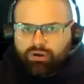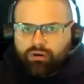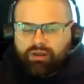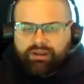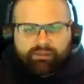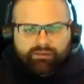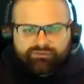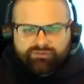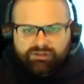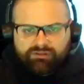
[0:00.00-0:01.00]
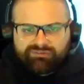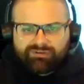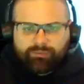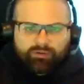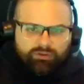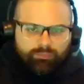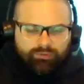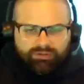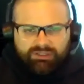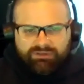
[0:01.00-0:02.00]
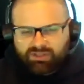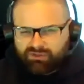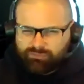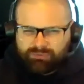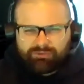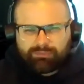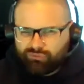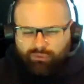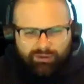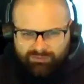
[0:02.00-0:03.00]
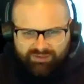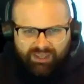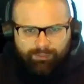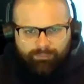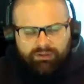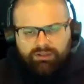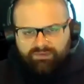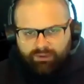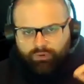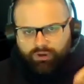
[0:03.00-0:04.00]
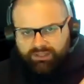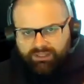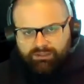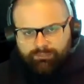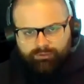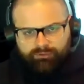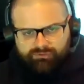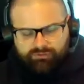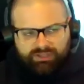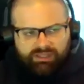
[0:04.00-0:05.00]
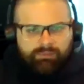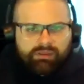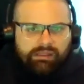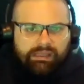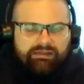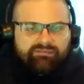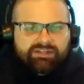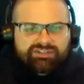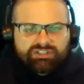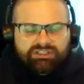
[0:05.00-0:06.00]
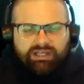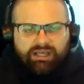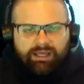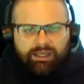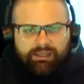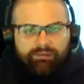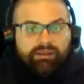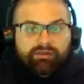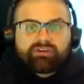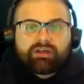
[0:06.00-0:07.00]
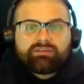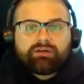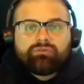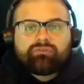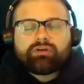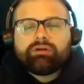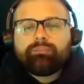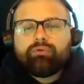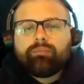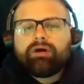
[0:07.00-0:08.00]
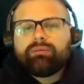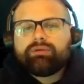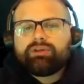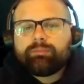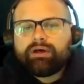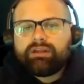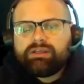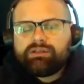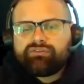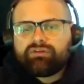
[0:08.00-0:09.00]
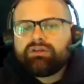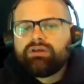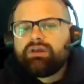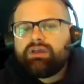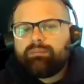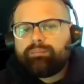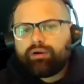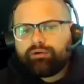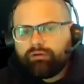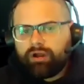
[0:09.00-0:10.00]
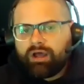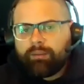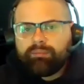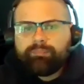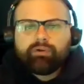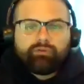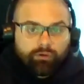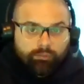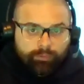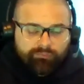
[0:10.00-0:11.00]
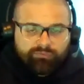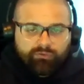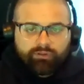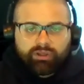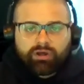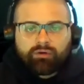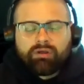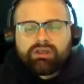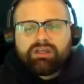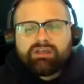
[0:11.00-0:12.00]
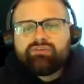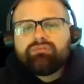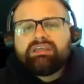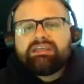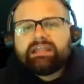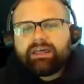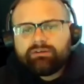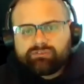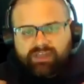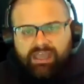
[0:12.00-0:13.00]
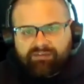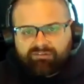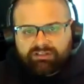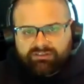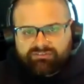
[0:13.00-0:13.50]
on L L Cs. Some are a little more lenient than others, but the majority of the time, they want it in a personal name. In addition, uh, anybody else out there who's looking to pool money with their buddies and, and partner up and build their own portfolio, if you need lenders, I have a list